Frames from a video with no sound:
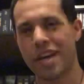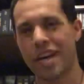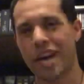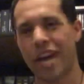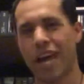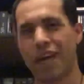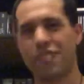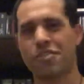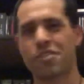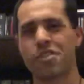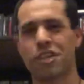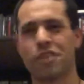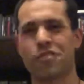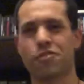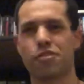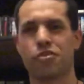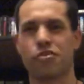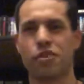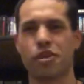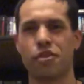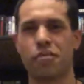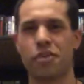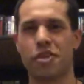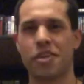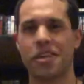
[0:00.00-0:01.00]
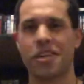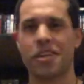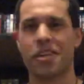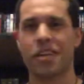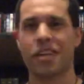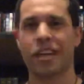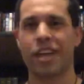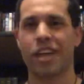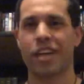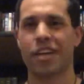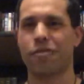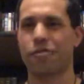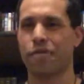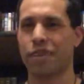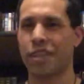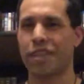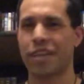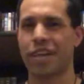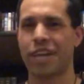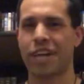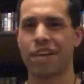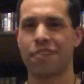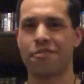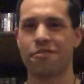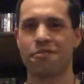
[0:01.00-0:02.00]
Have yourselves a great week and a great
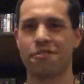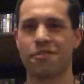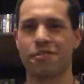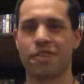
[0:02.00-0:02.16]
life.